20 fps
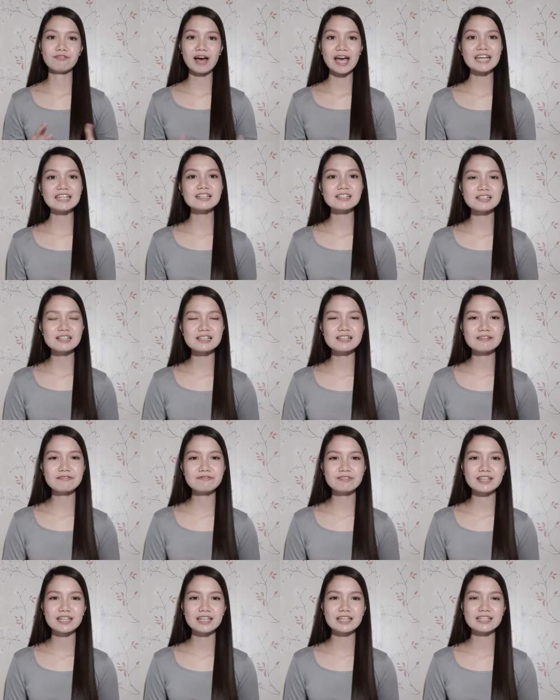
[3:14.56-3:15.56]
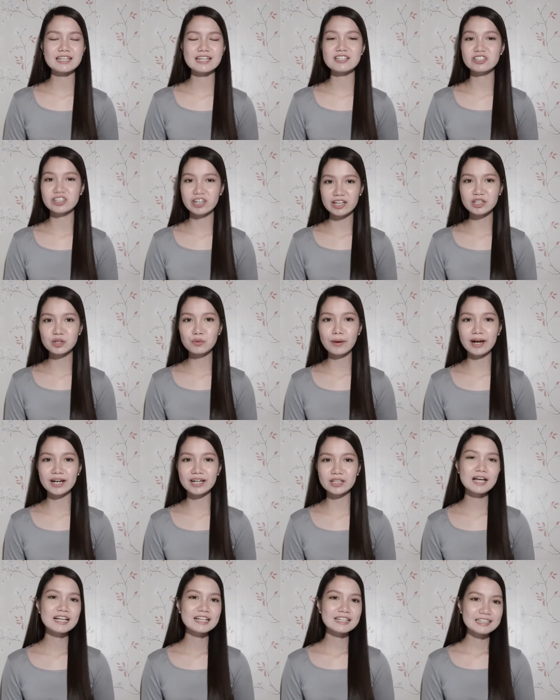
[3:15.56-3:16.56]
finally lifted in
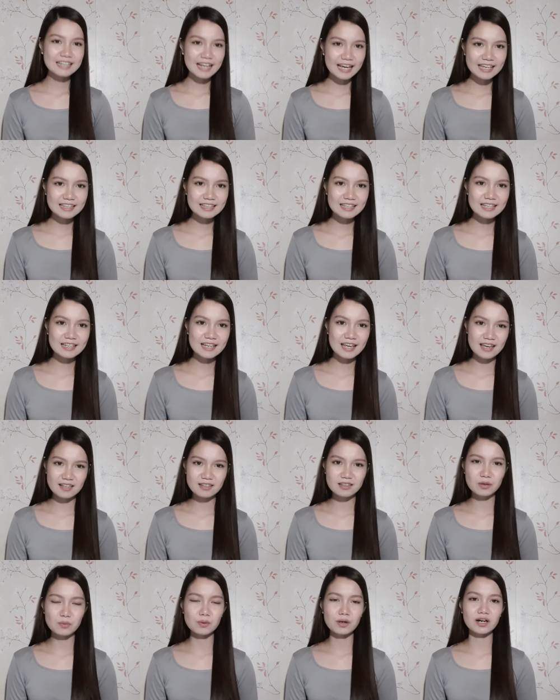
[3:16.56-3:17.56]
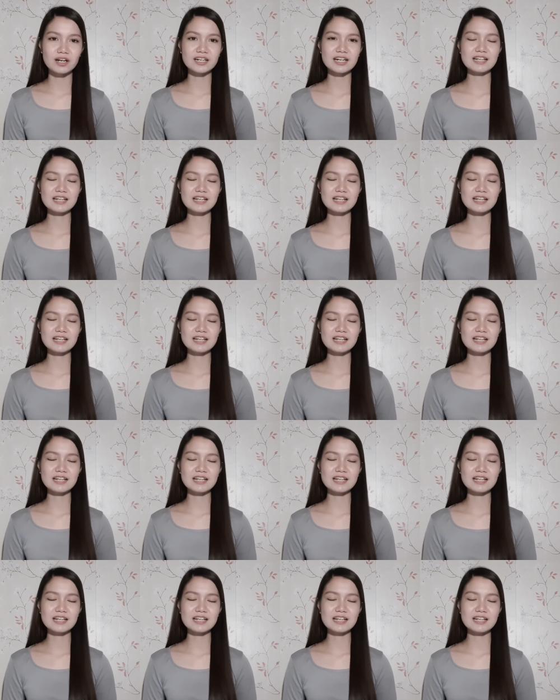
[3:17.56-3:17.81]
January 1981